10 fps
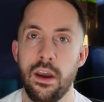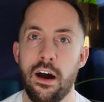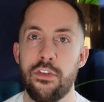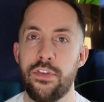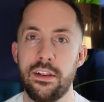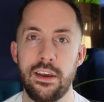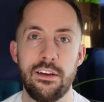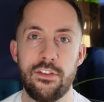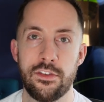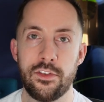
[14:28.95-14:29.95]
I think they
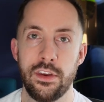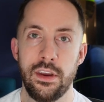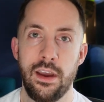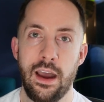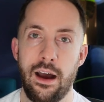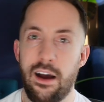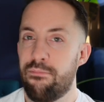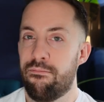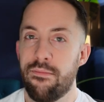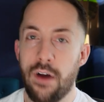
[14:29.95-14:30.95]
could just,
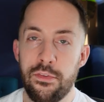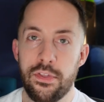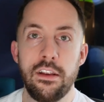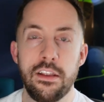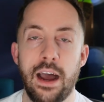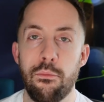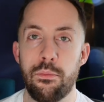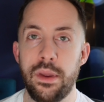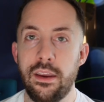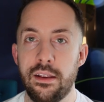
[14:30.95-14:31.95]
I think that would
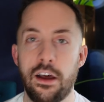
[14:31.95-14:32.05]
be,